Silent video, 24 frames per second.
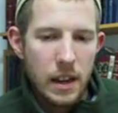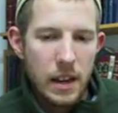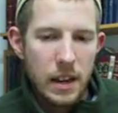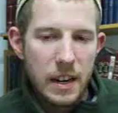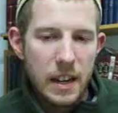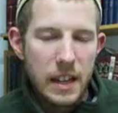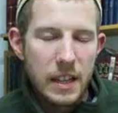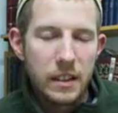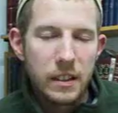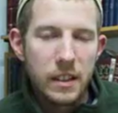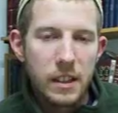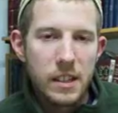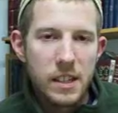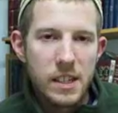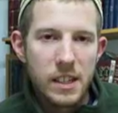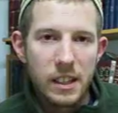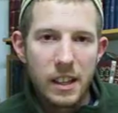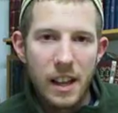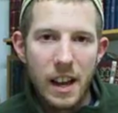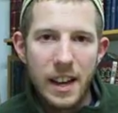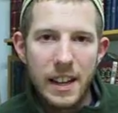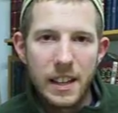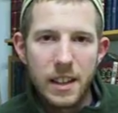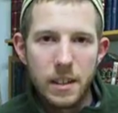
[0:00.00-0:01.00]
endless
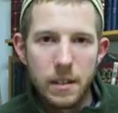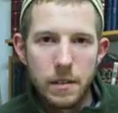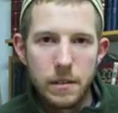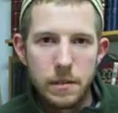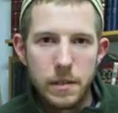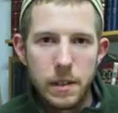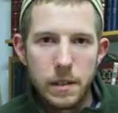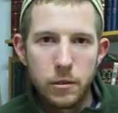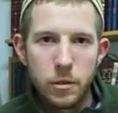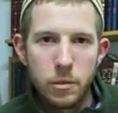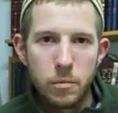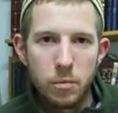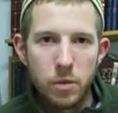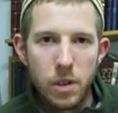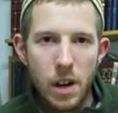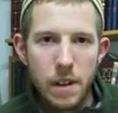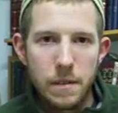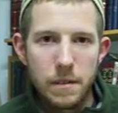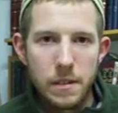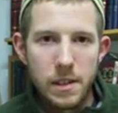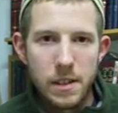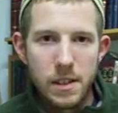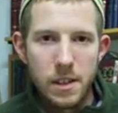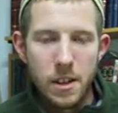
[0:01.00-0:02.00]
line of different
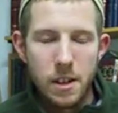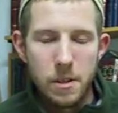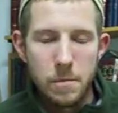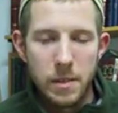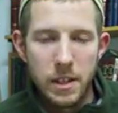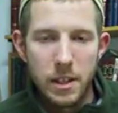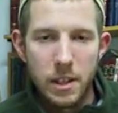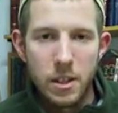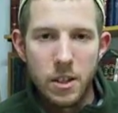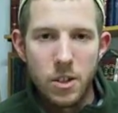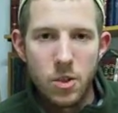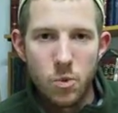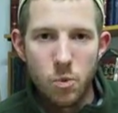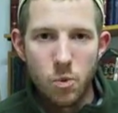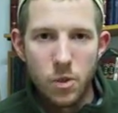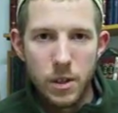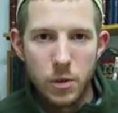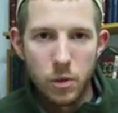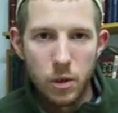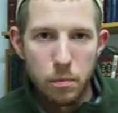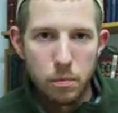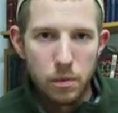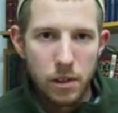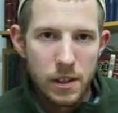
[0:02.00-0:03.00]
prophets coming, each one
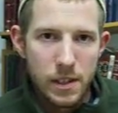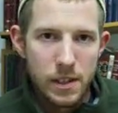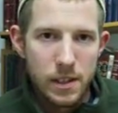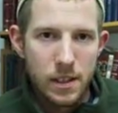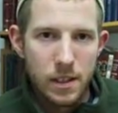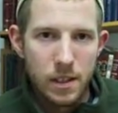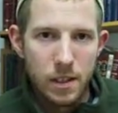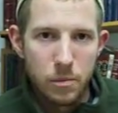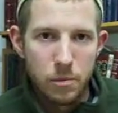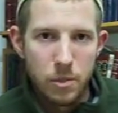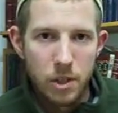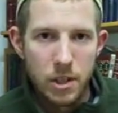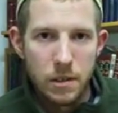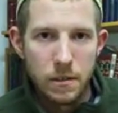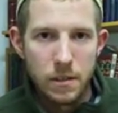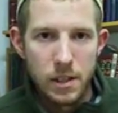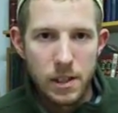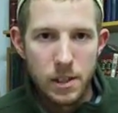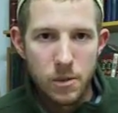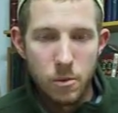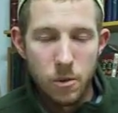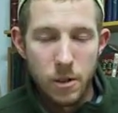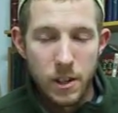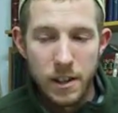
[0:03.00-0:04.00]
replacing the
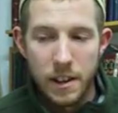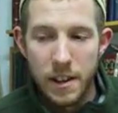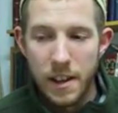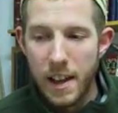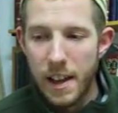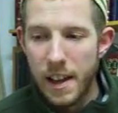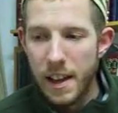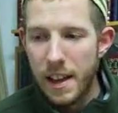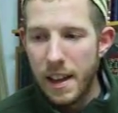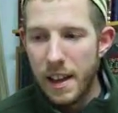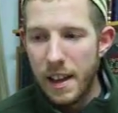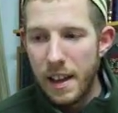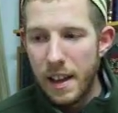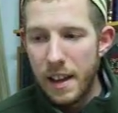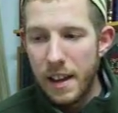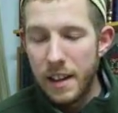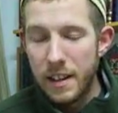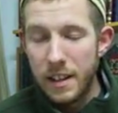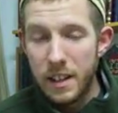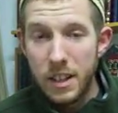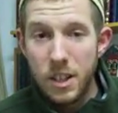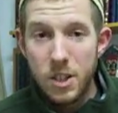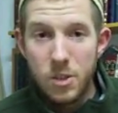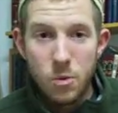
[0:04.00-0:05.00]
previous one,
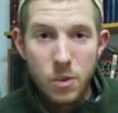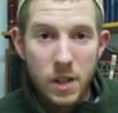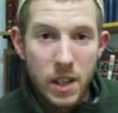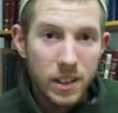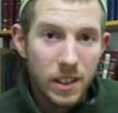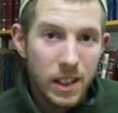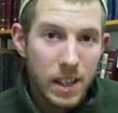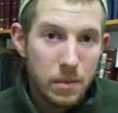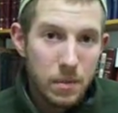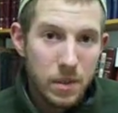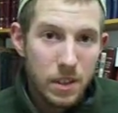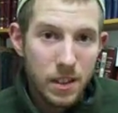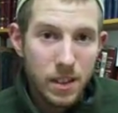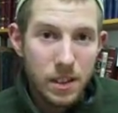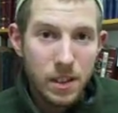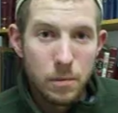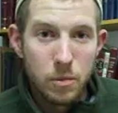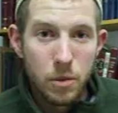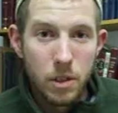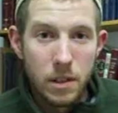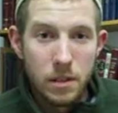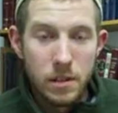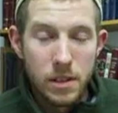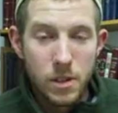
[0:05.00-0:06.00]
and each one claiming that the
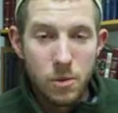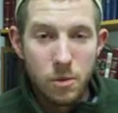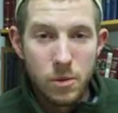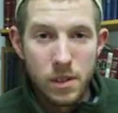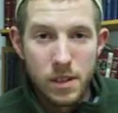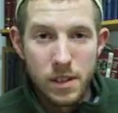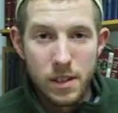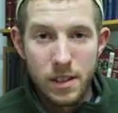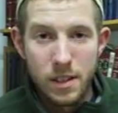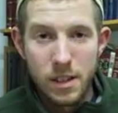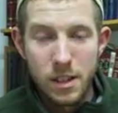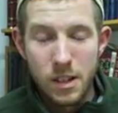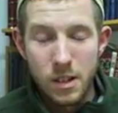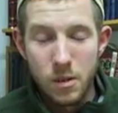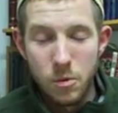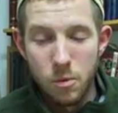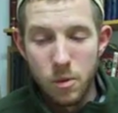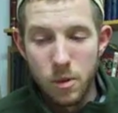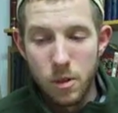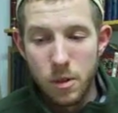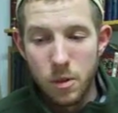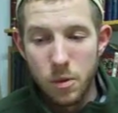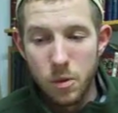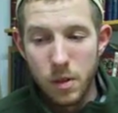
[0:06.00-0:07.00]
previous one's teaching
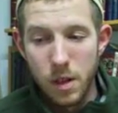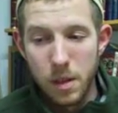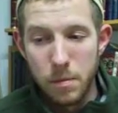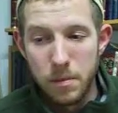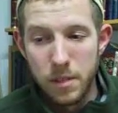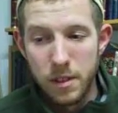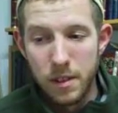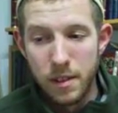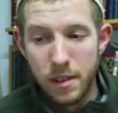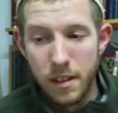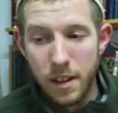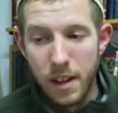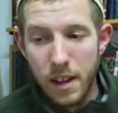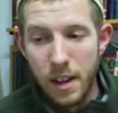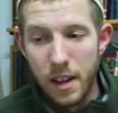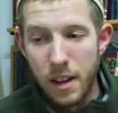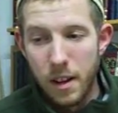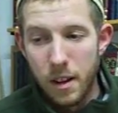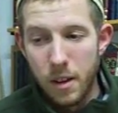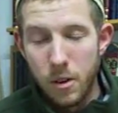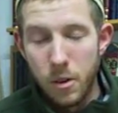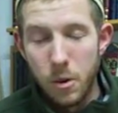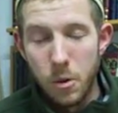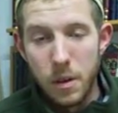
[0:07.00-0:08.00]
were corrupted
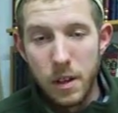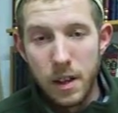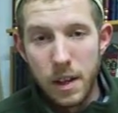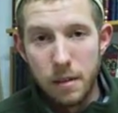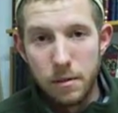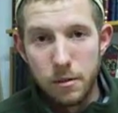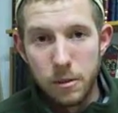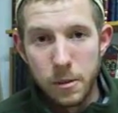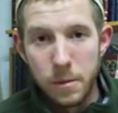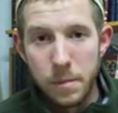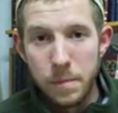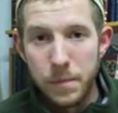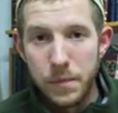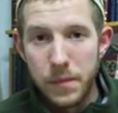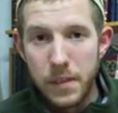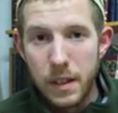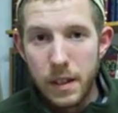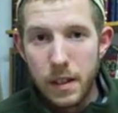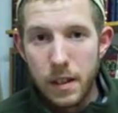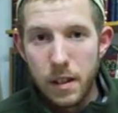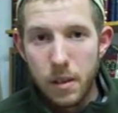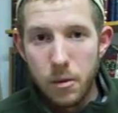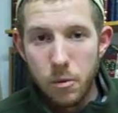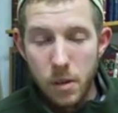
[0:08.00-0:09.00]
or whatever,
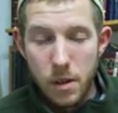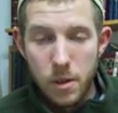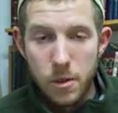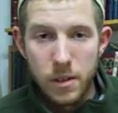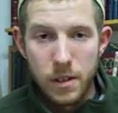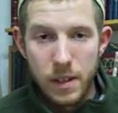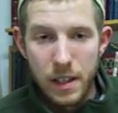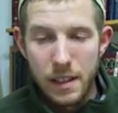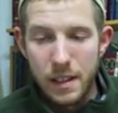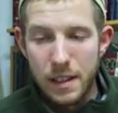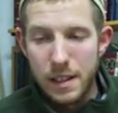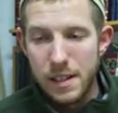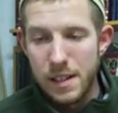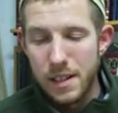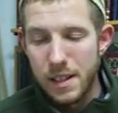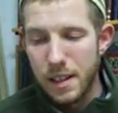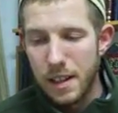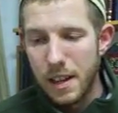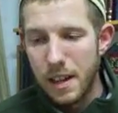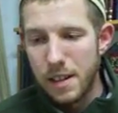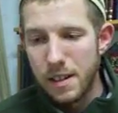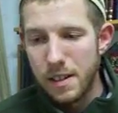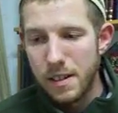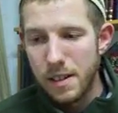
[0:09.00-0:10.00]
whether or not that's the
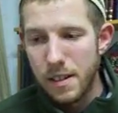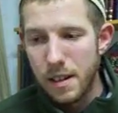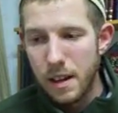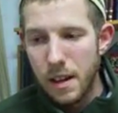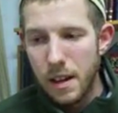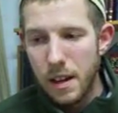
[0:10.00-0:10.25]
case.